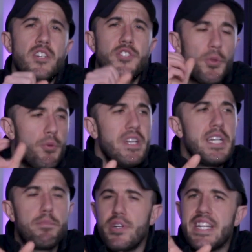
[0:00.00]
So three
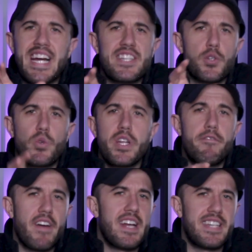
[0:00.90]
D printing has a really
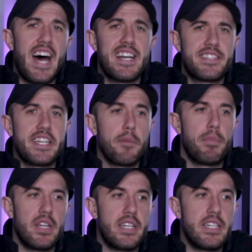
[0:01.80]
fantastic
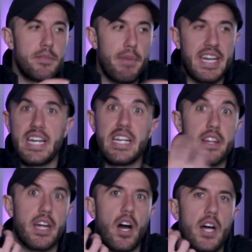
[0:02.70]
ability to make
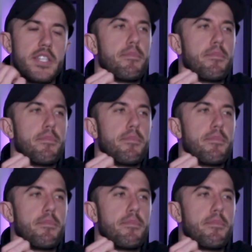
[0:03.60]
anything on